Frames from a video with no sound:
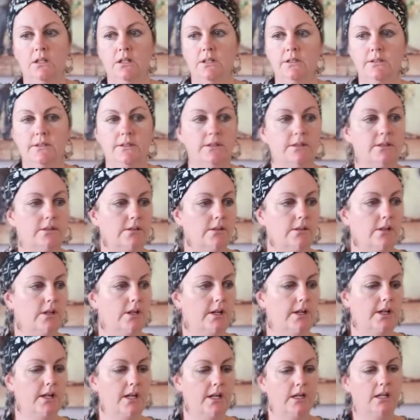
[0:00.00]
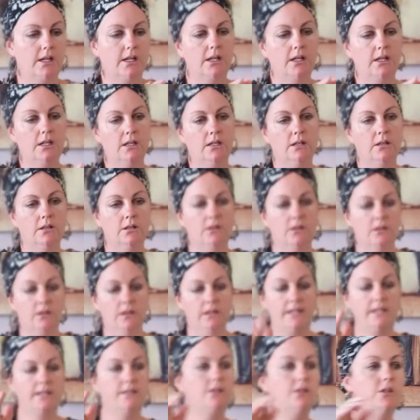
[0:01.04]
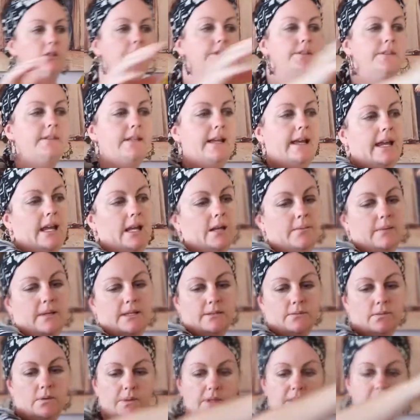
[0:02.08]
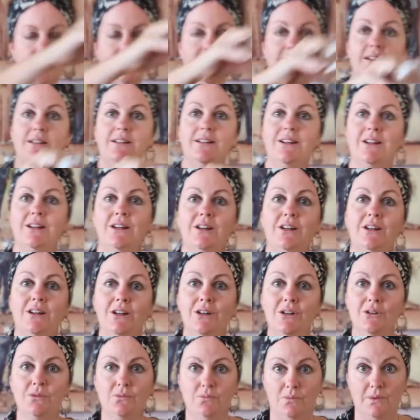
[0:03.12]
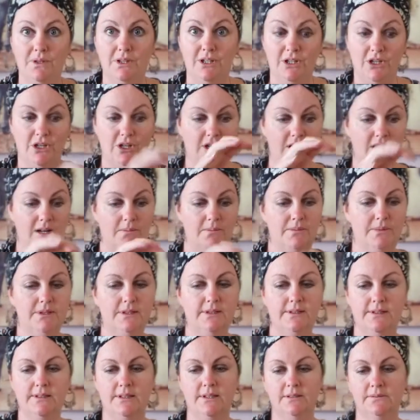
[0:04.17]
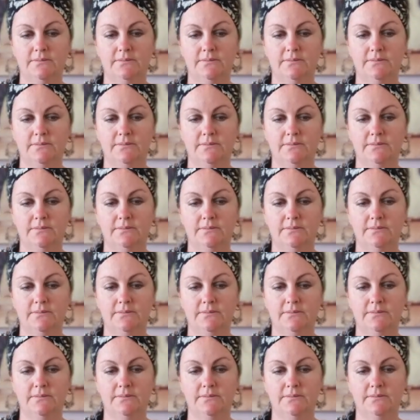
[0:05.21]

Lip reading: So let's do the same as what we did with the cucumbers.